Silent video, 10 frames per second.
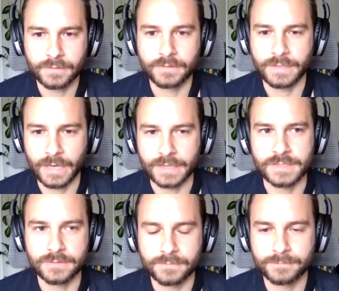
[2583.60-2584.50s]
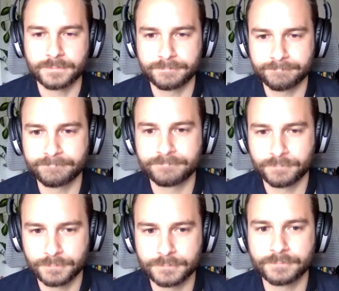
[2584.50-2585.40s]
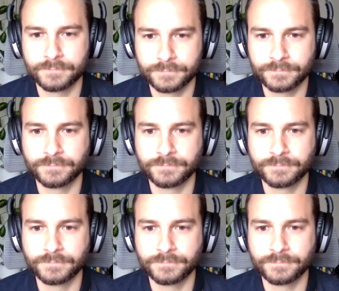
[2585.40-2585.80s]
A lot of times people are just grabbing,